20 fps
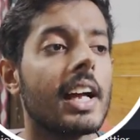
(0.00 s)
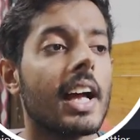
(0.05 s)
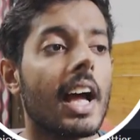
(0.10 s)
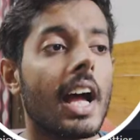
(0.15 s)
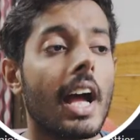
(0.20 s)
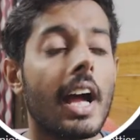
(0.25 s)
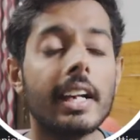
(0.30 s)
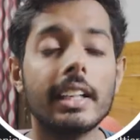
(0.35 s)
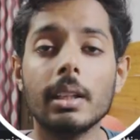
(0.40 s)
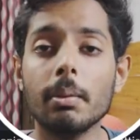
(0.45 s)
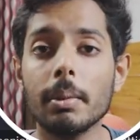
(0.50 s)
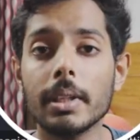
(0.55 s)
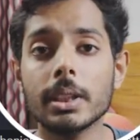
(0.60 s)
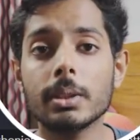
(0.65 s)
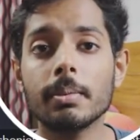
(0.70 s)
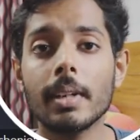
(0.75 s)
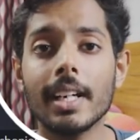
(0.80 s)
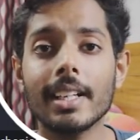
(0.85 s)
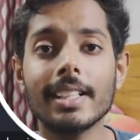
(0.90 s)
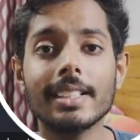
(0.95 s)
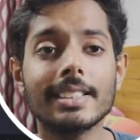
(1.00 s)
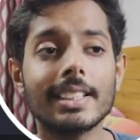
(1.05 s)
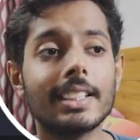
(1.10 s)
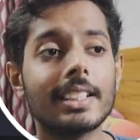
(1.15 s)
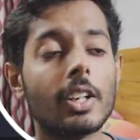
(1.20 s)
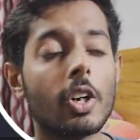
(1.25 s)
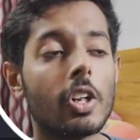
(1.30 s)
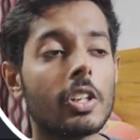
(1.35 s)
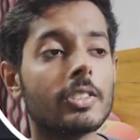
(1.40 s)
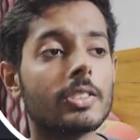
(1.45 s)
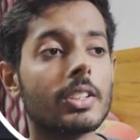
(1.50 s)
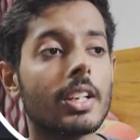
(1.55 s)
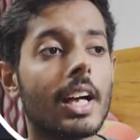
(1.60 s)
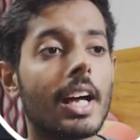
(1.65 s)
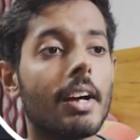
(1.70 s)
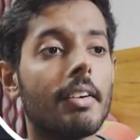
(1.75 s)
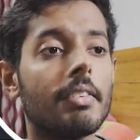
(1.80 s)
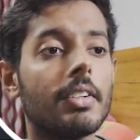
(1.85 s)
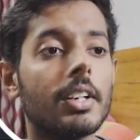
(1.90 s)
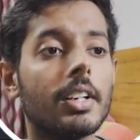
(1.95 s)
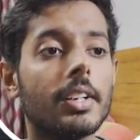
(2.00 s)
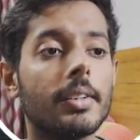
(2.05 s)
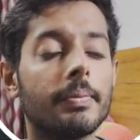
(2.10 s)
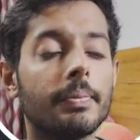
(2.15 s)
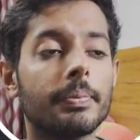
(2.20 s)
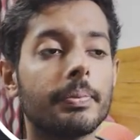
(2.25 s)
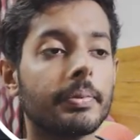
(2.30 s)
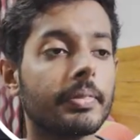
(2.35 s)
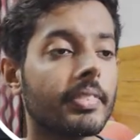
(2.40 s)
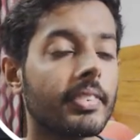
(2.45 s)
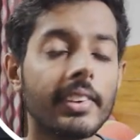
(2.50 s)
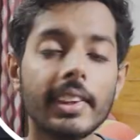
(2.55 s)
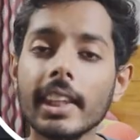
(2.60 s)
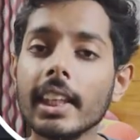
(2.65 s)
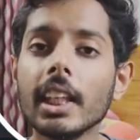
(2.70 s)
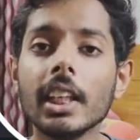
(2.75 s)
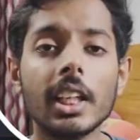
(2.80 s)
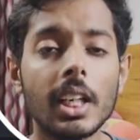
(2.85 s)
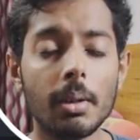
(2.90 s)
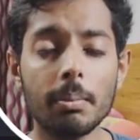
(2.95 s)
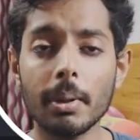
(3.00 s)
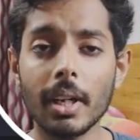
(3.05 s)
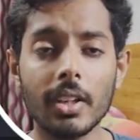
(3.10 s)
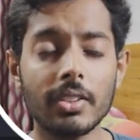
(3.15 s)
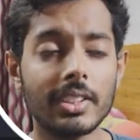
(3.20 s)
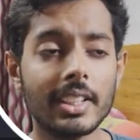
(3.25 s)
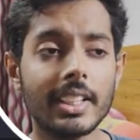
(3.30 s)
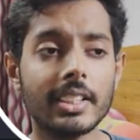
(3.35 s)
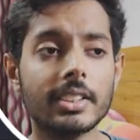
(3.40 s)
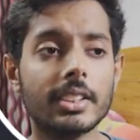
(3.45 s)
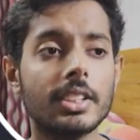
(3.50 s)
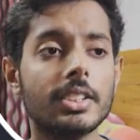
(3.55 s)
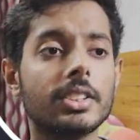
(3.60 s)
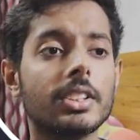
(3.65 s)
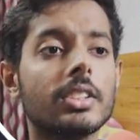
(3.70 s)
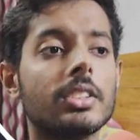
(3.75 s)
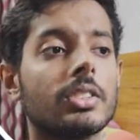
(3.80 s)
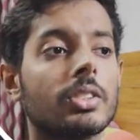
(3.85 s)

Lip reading: and the best part is it also have a browser extension.